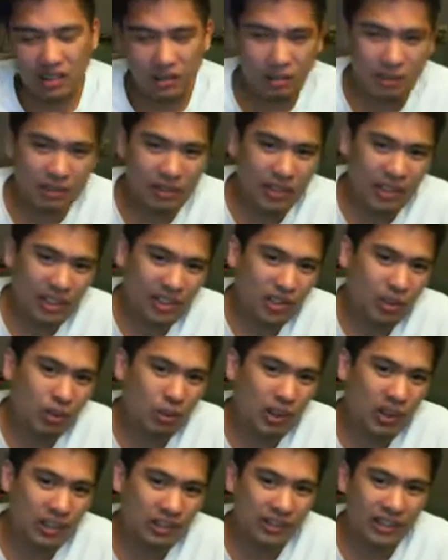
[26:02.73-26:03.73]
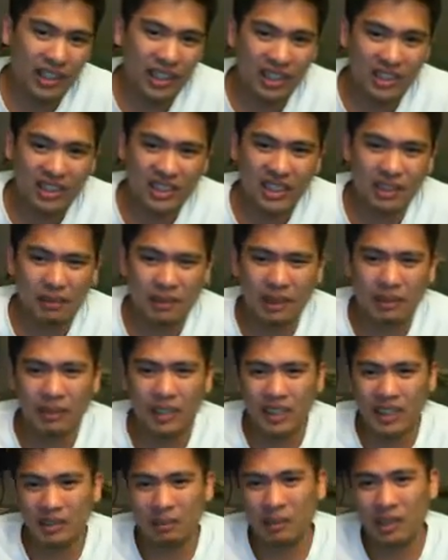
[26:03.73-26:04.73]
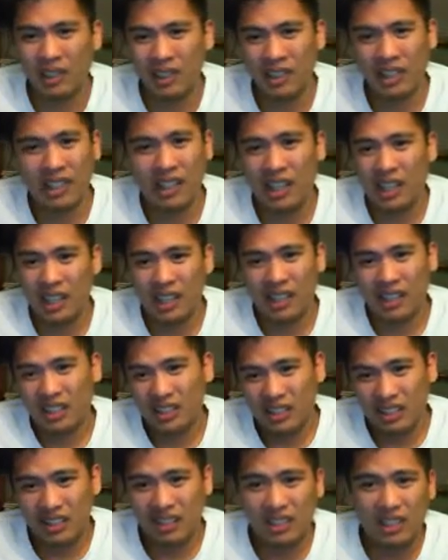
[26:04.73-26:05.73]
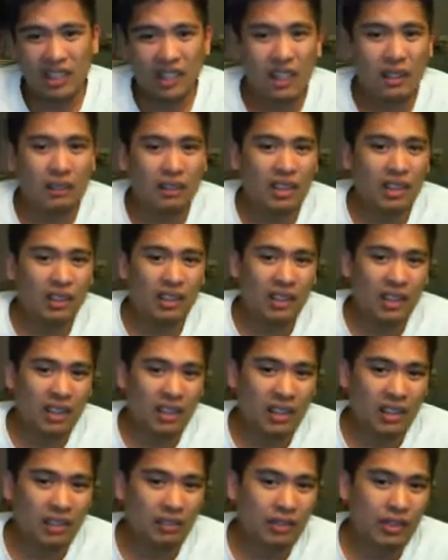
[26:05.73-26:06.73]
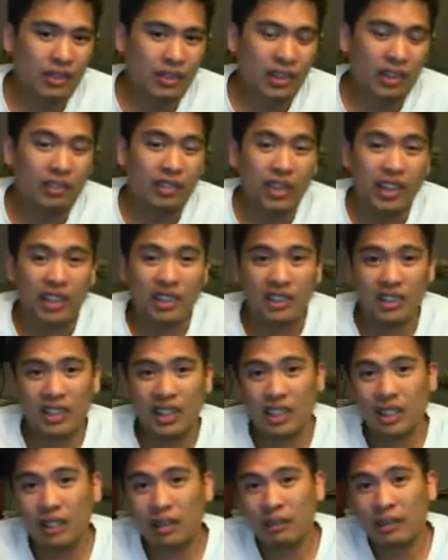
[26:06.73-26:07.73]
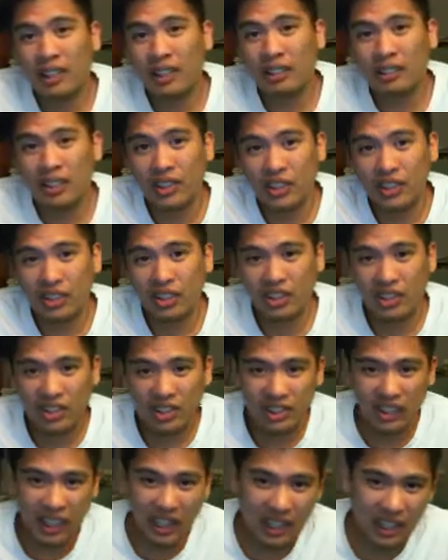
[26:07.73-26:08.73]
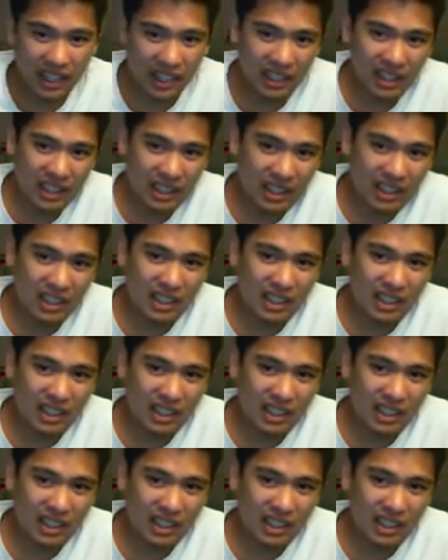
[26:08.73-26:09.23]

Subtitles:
Ultimate Fighter 20 finale is coming up next month. So there's a lot of female fighters that they'll be able to get